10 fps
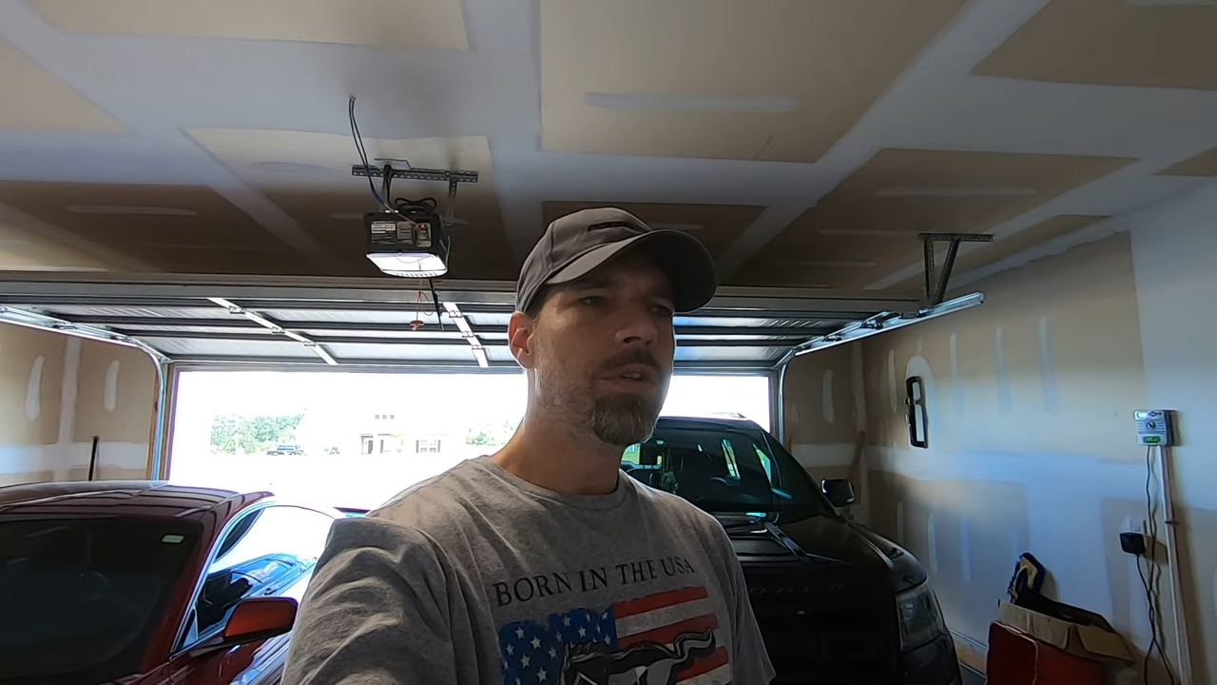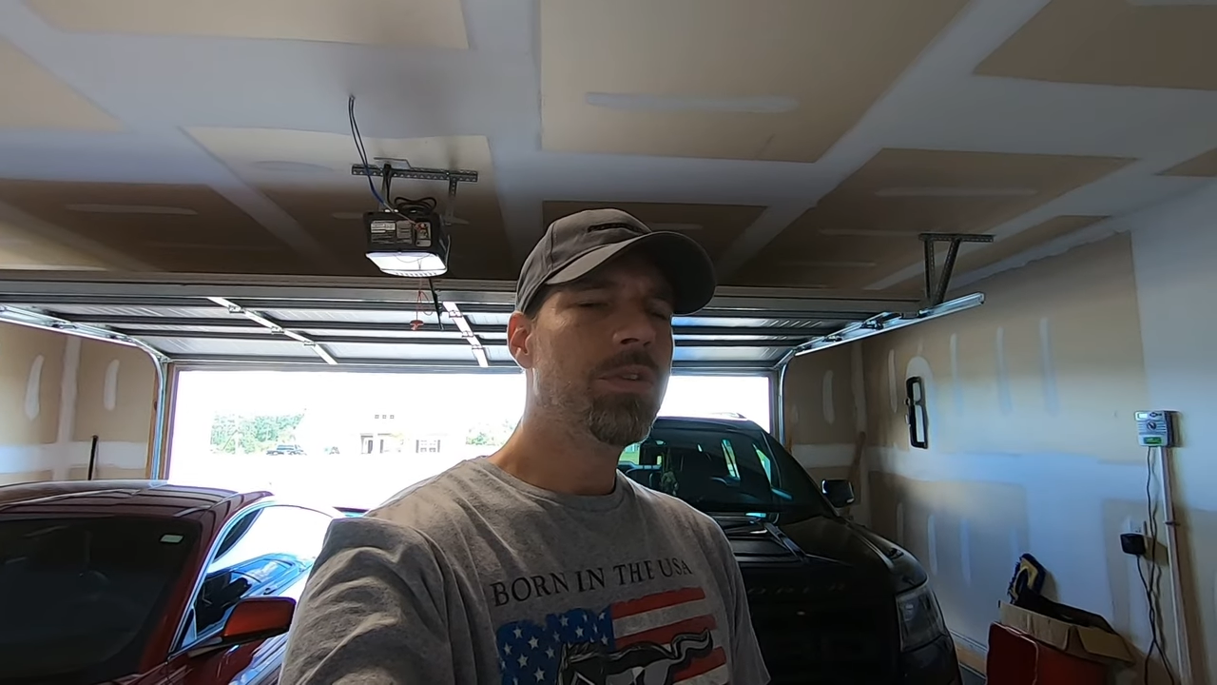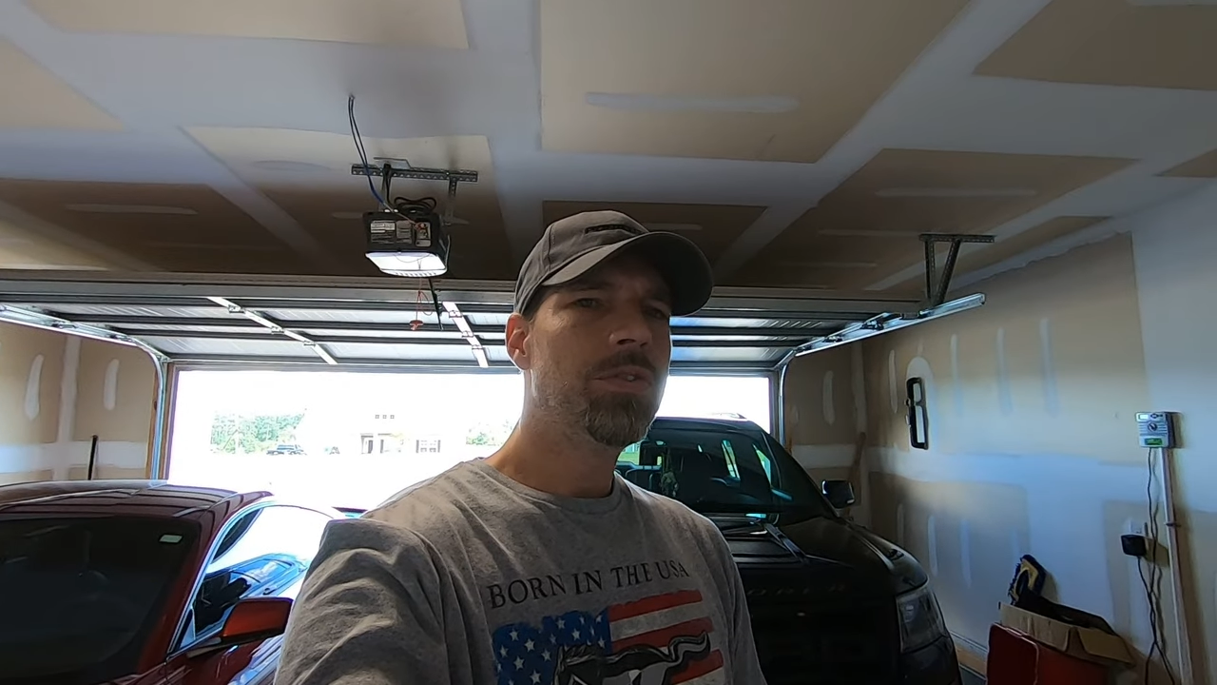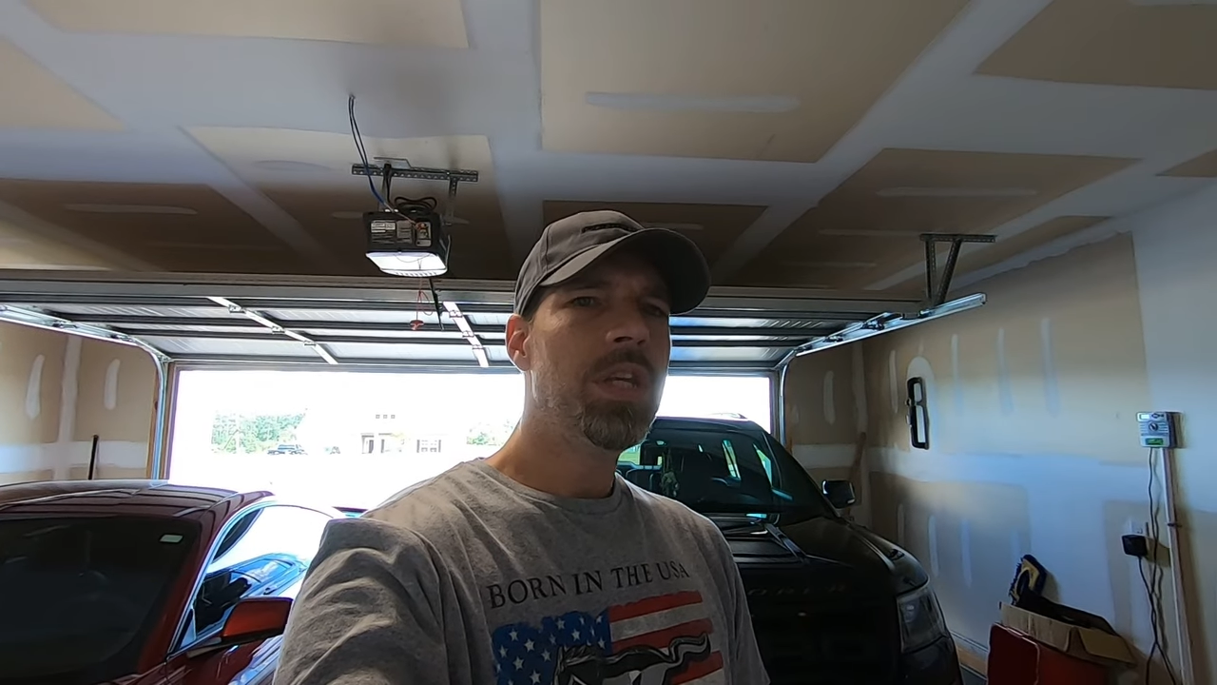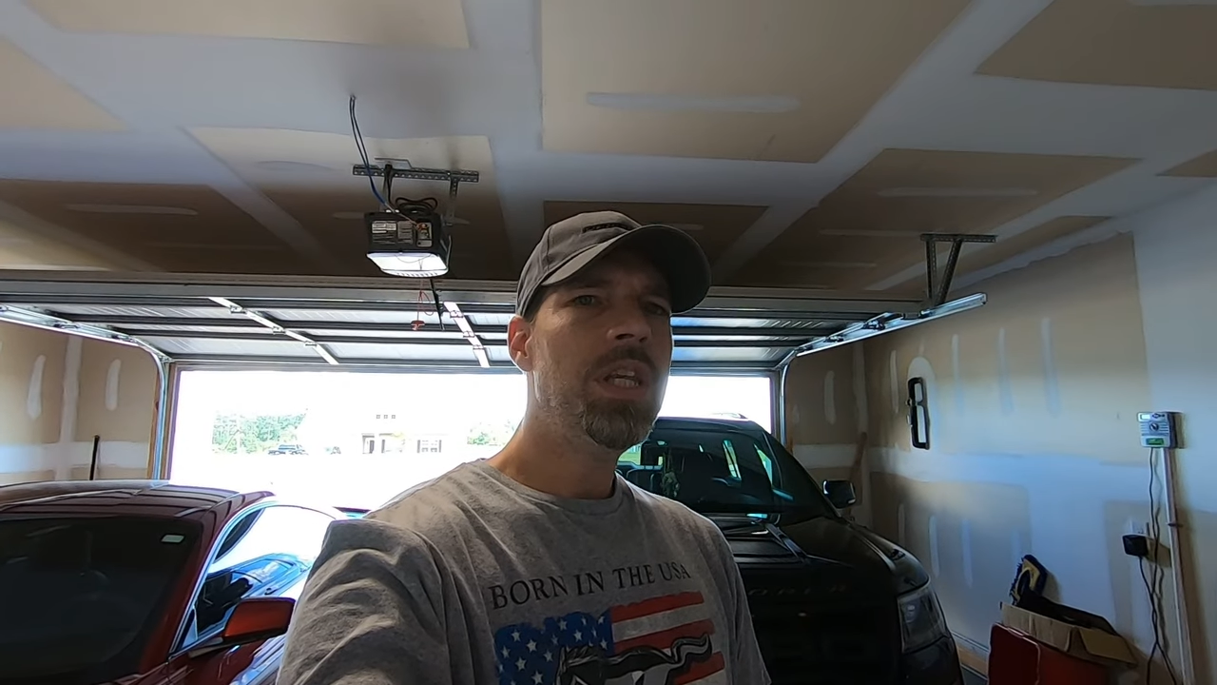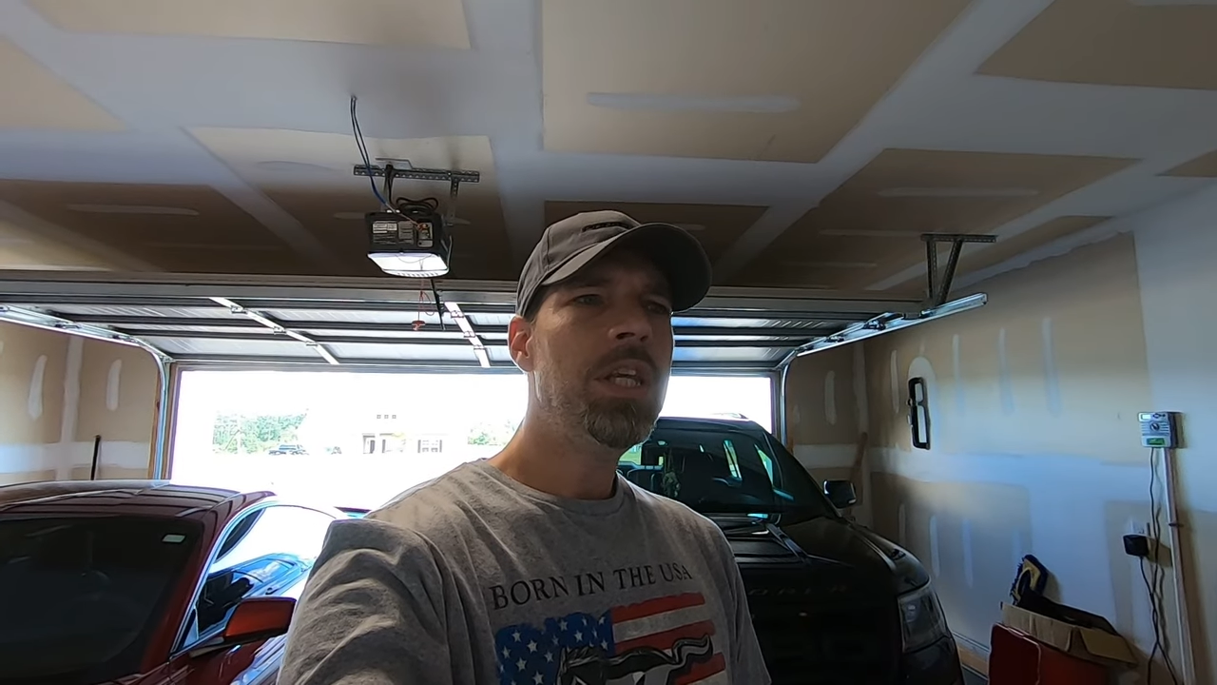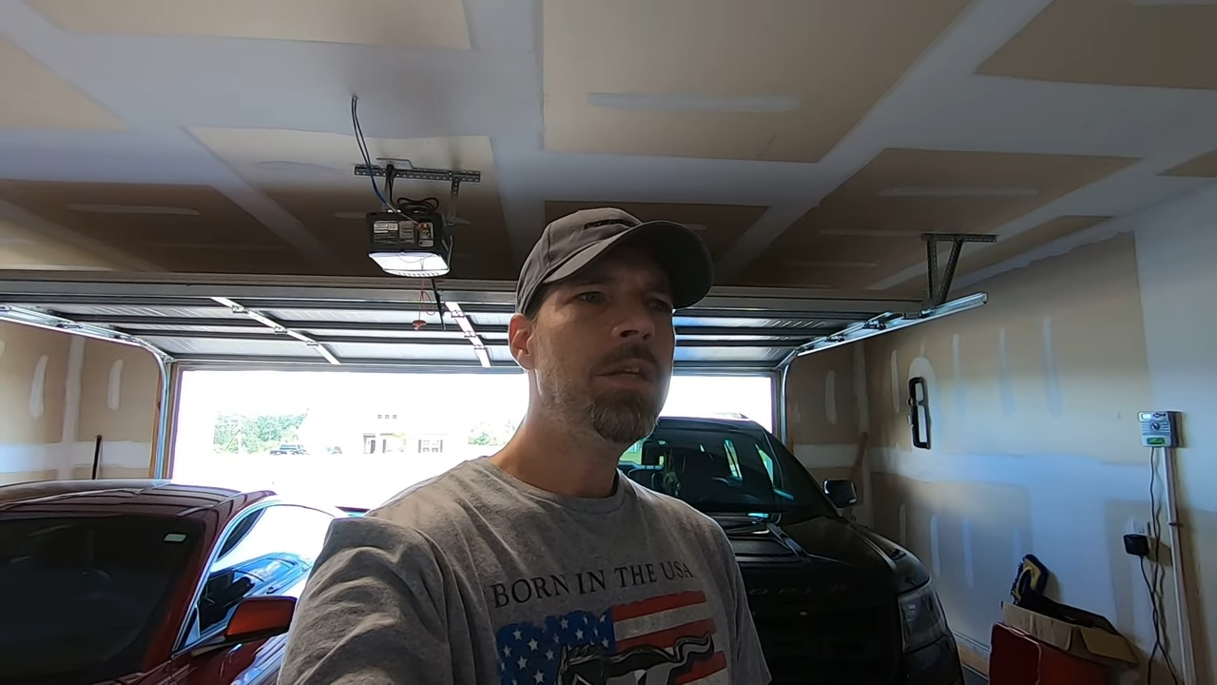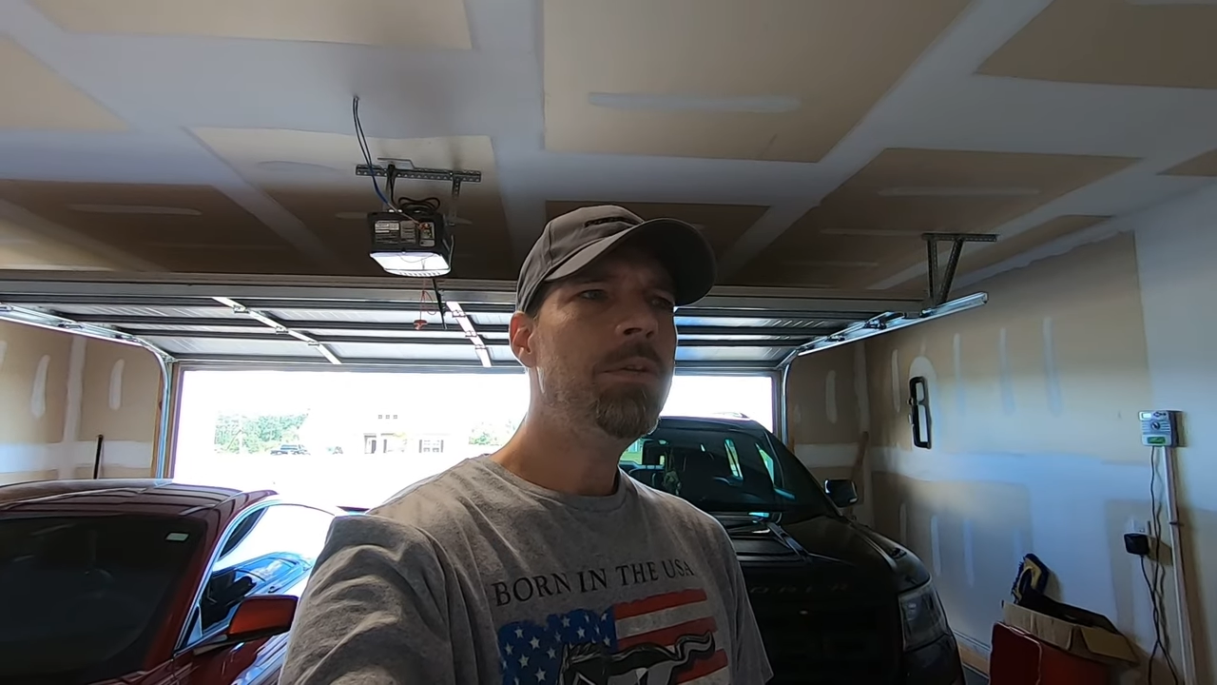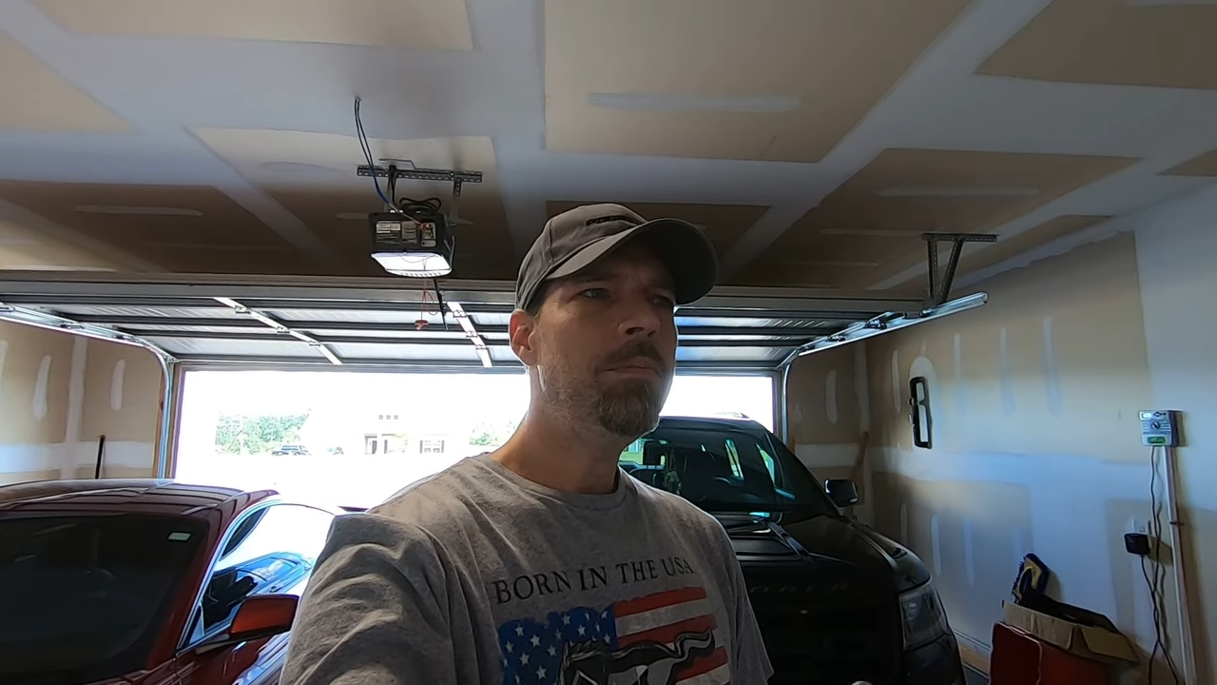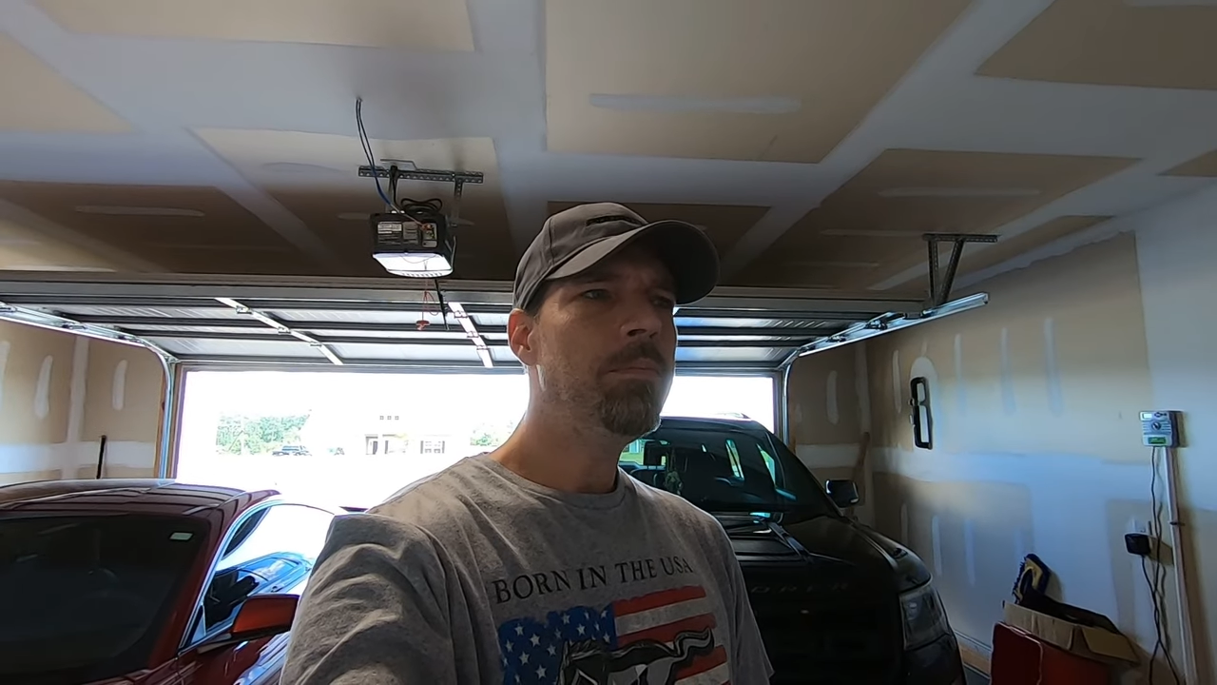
to sit in,